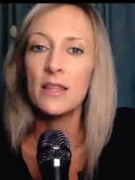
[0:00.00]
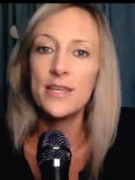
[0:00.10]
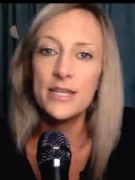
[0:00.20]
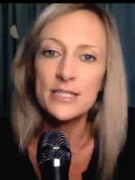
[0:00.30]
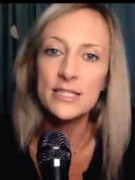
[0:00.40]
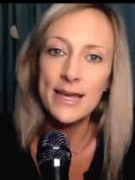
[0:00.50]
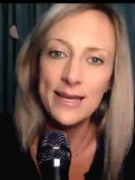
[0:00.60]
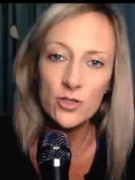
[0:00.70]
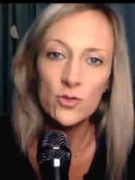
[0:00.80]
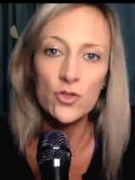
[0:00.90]
These
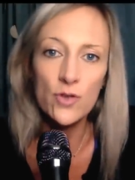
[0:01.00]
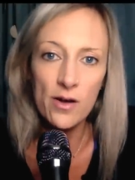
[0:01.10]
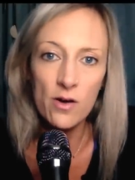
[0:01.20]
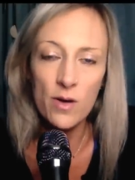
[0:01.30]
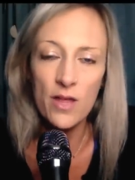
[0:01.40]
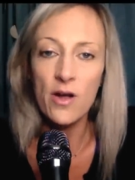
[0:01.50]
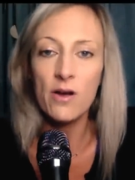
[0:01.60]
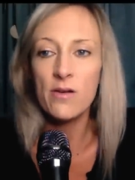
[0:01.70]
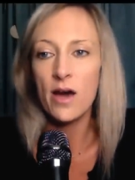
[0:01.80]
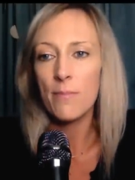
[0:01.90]
things you struggle with
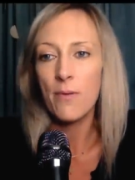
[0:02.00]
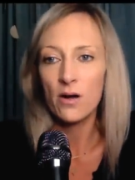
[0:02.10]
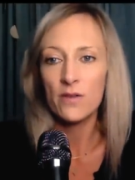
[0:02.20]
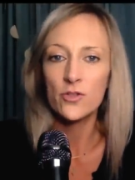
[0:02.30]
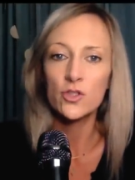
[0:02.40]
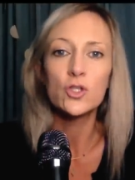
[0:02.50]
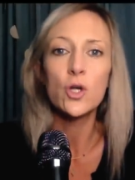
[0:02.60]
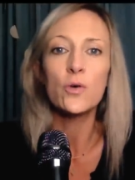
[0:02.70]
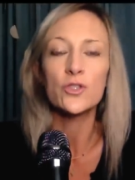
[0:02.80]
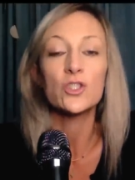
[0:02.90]
are not a part of your
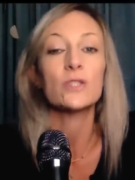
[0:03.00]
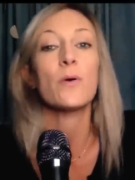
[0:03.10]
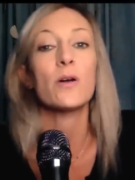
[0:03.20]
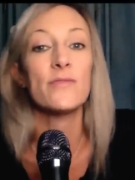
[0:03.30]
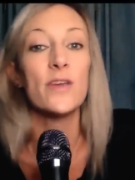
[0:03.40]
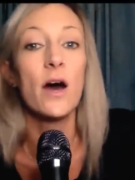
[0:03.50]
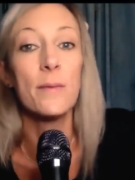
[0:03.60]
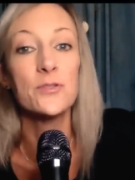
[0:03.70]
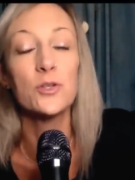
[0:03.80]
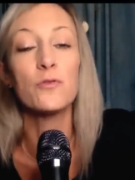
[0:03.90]
soul. It's just a part of the
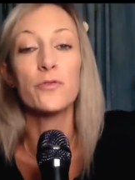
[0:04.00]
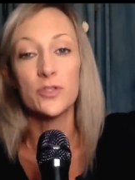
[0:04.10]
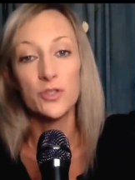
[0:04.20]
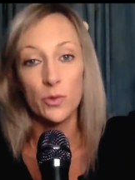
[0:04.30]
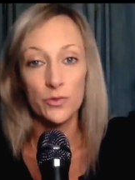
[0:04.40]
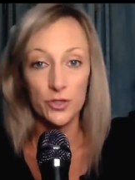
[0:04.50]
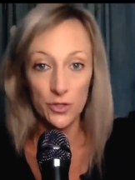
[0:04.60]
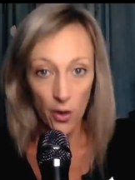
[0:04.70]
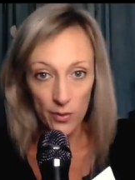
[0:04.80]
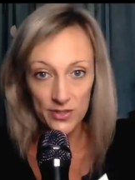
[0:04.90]
obstacle for the soul to
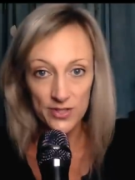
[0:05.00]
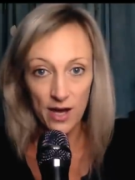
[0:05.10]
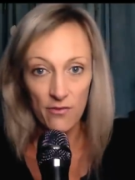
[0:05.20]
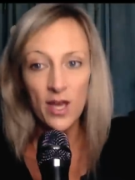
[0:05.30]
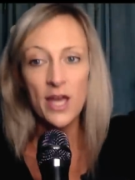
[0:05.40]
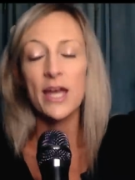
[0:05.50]
know itself.